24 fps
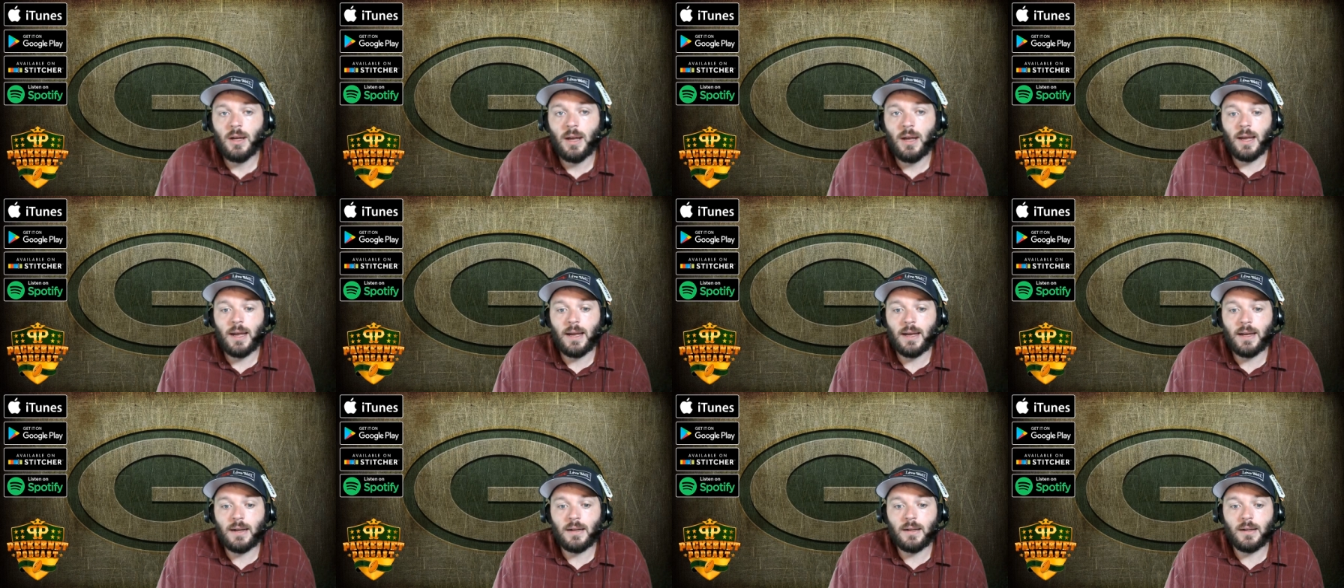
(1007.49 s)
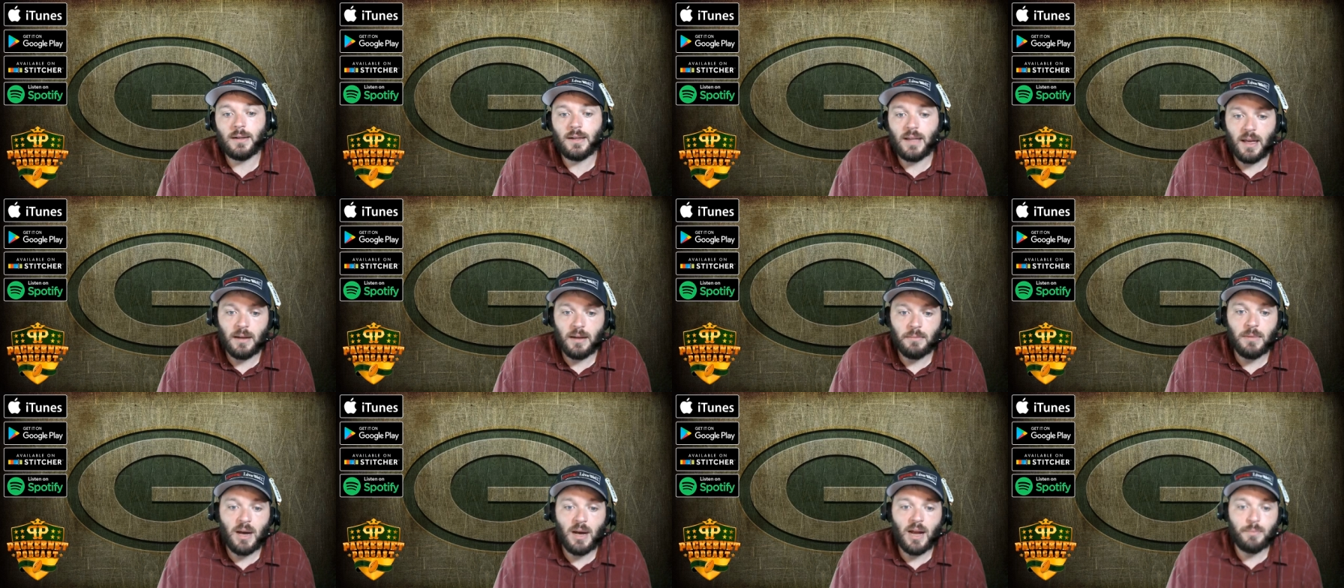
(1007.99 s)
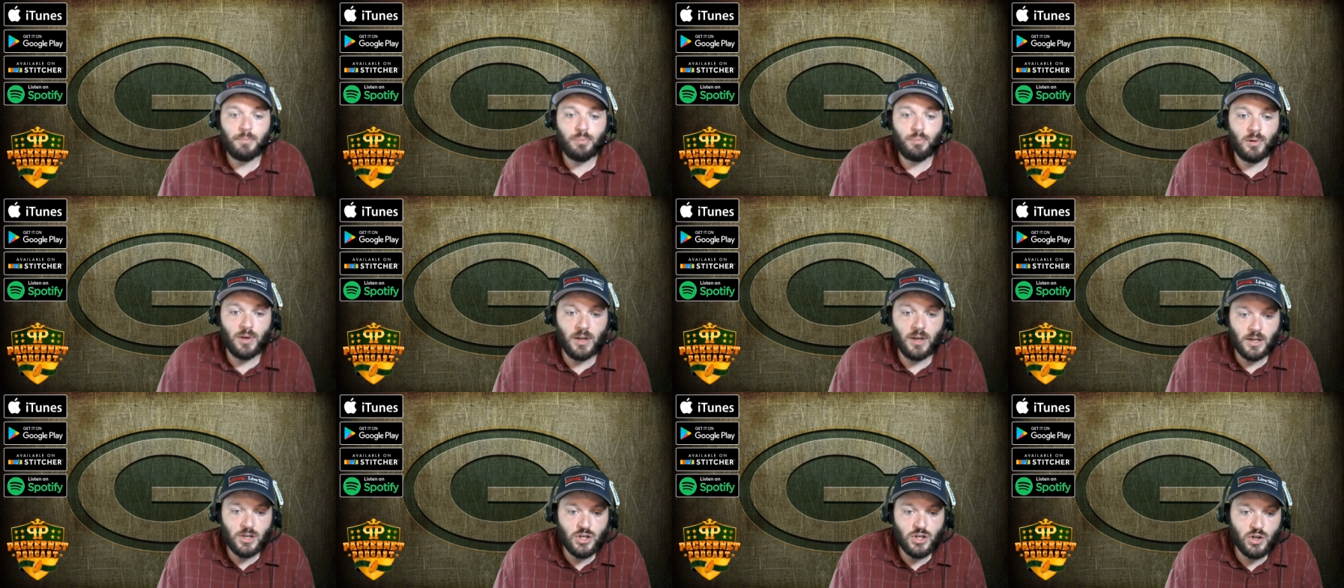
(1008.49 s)
And again, my
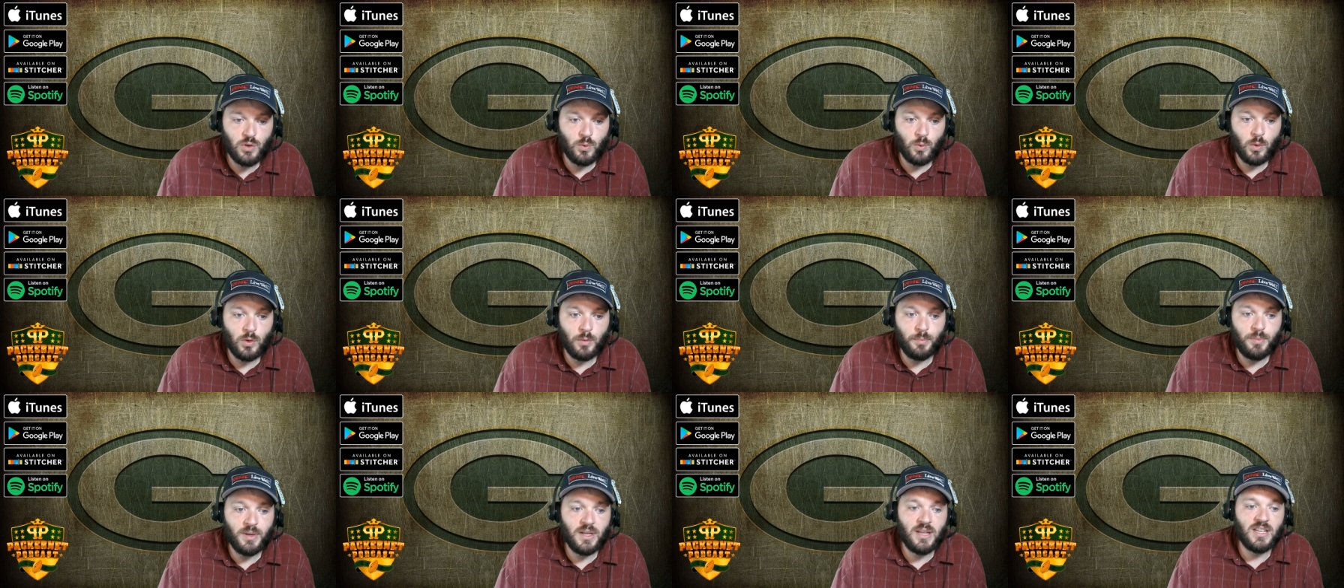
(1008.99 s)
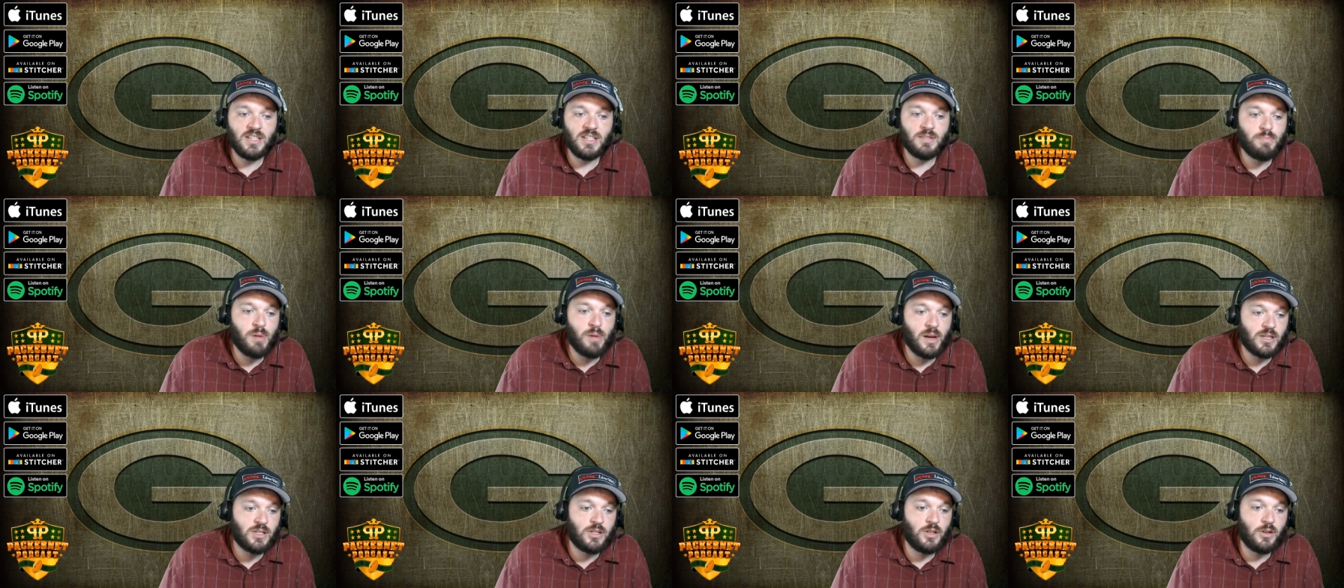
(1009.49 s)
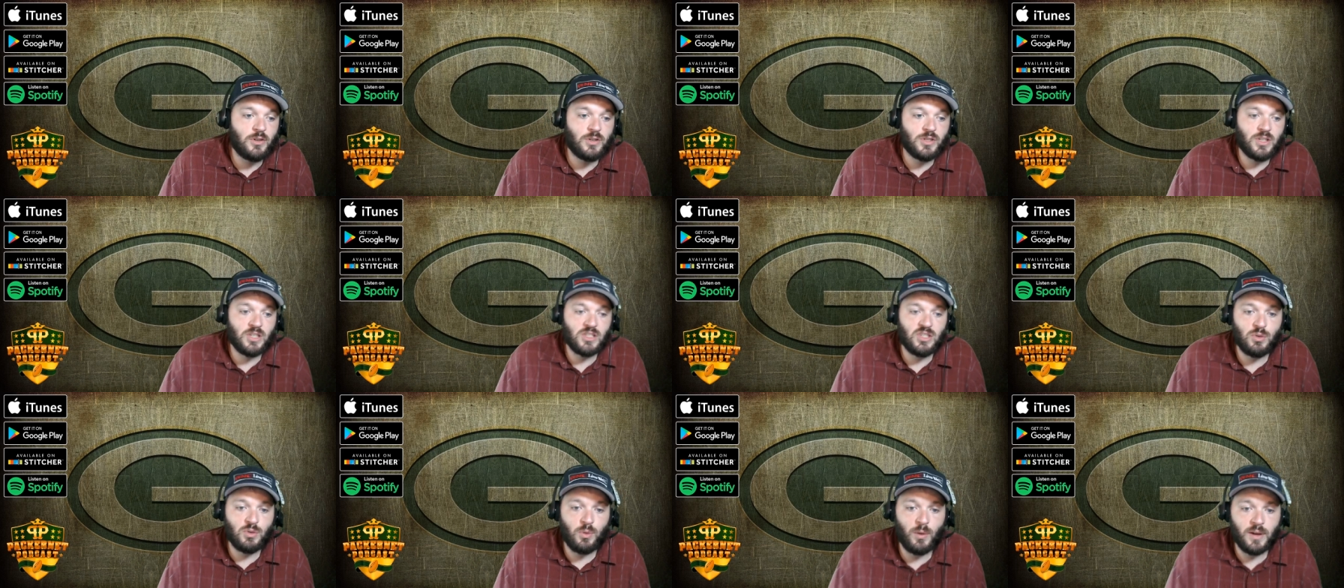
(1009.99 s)
prediction will be his best year
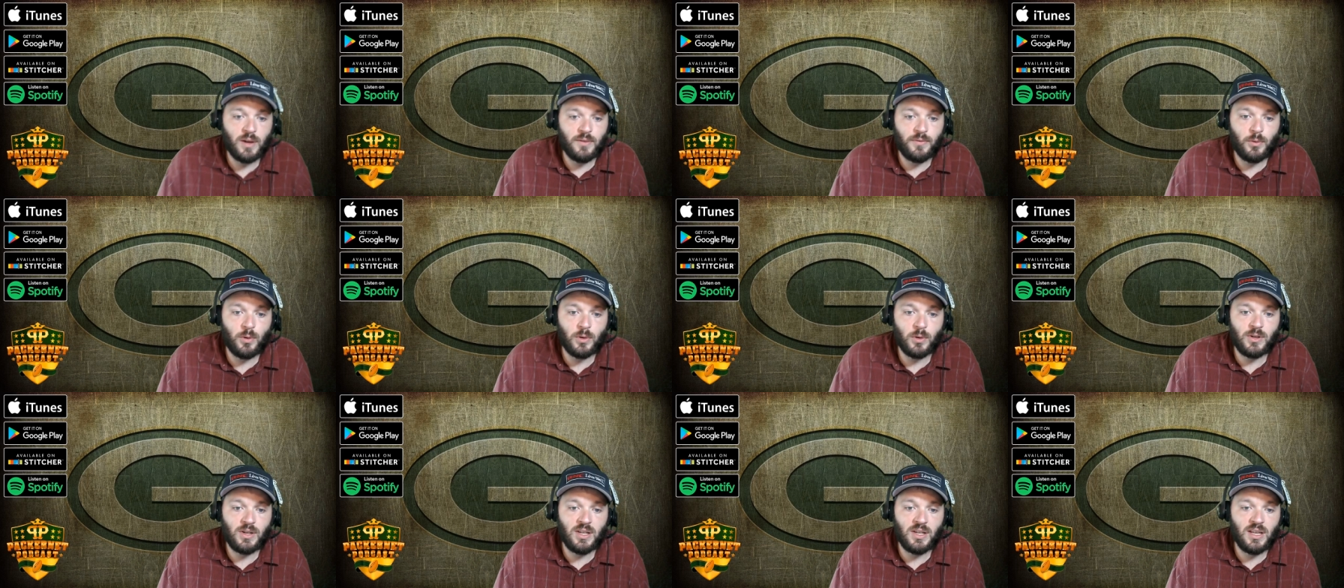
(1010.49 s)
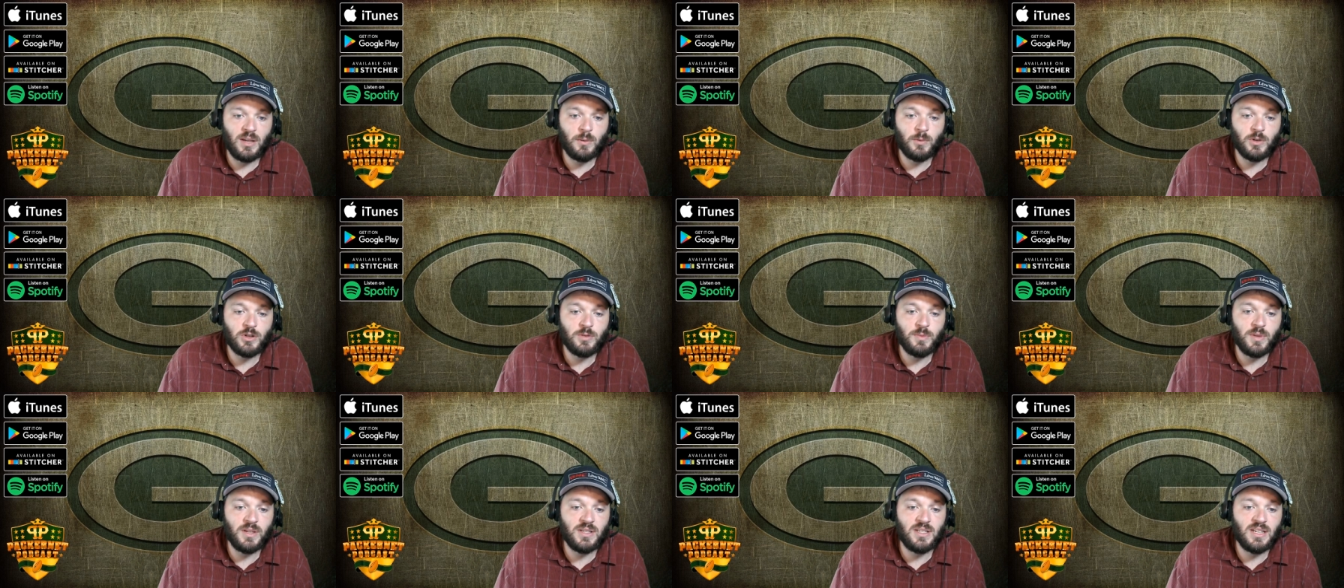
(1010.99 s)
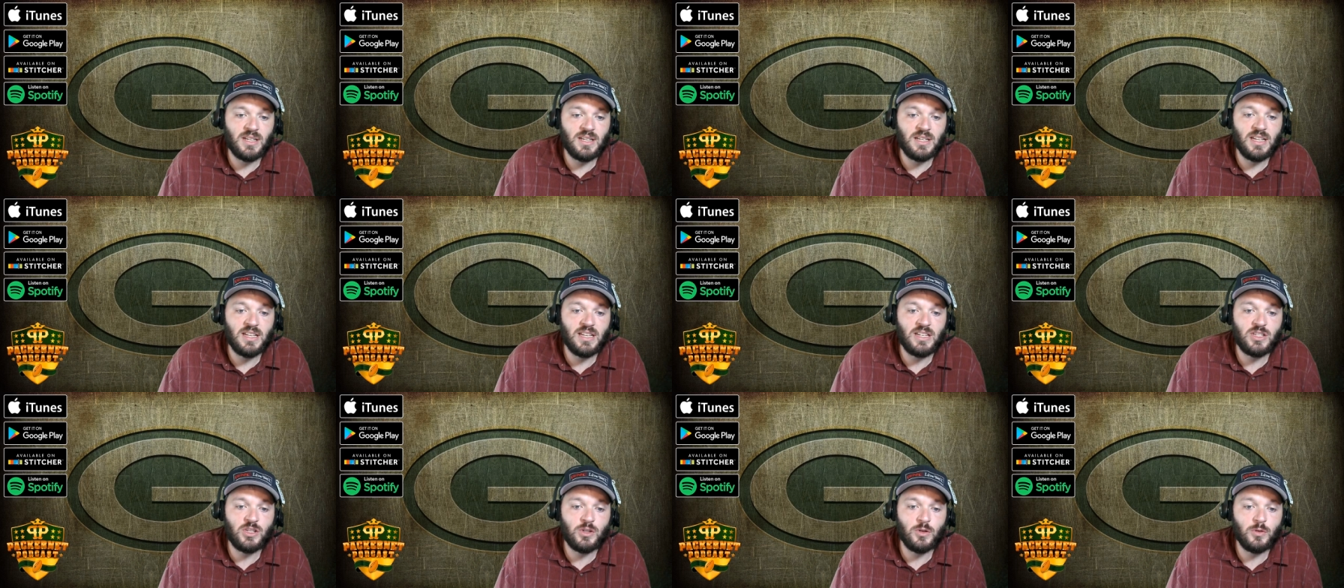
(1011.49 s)
since 2014, which means he
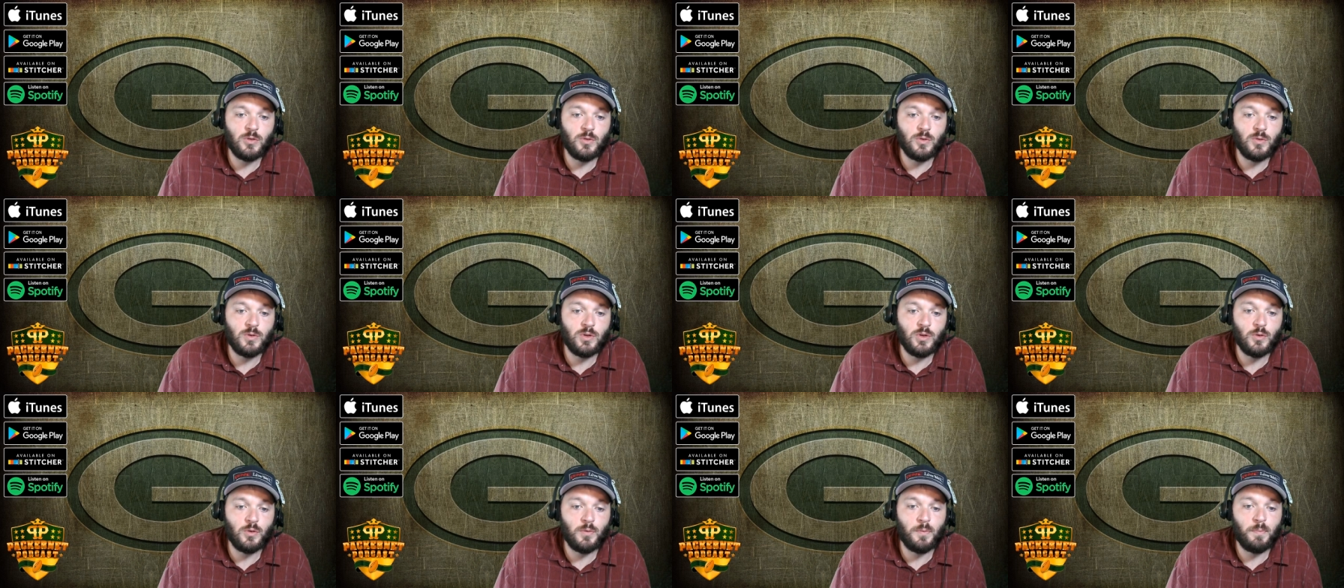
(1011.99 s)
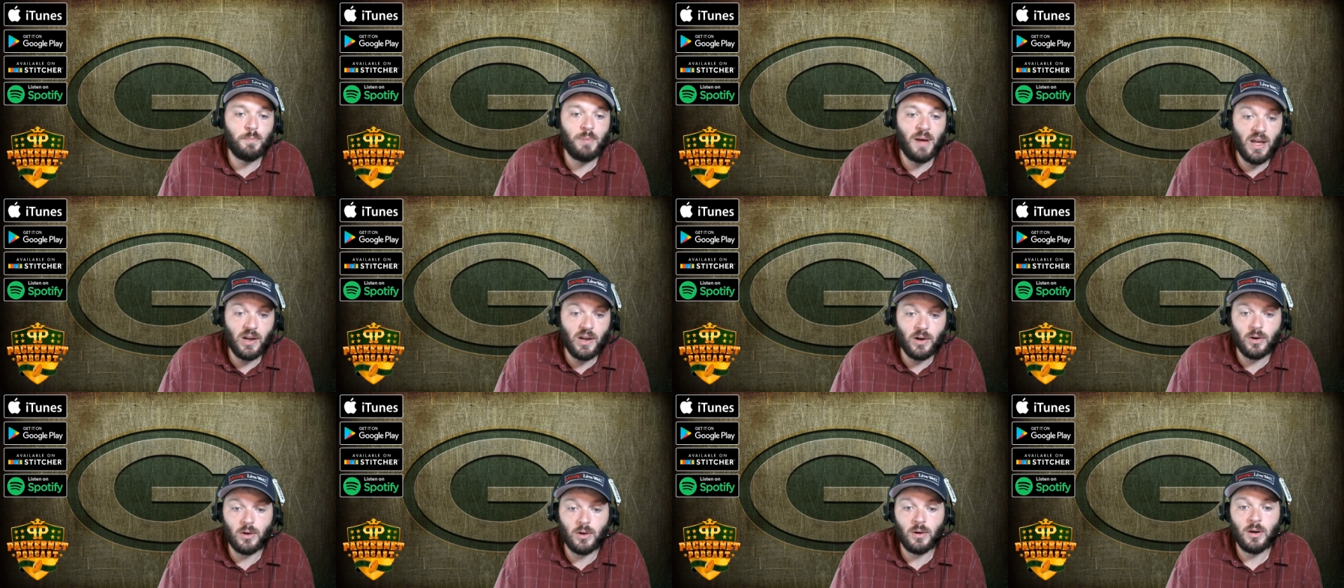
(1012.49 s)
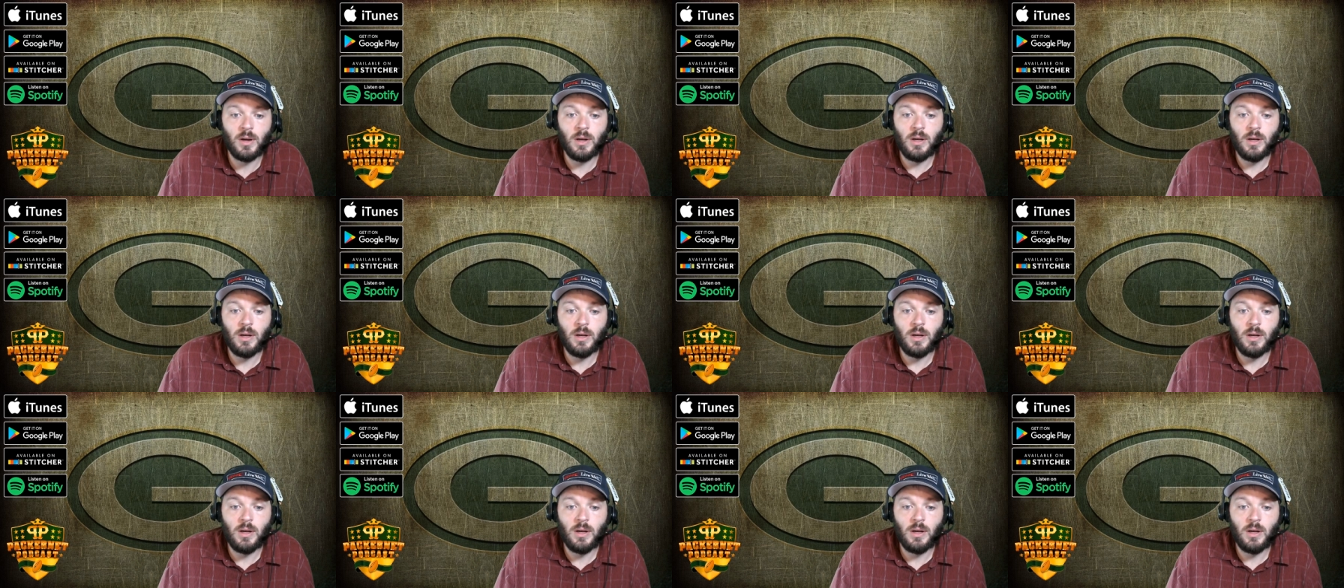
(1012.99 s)
needs to do better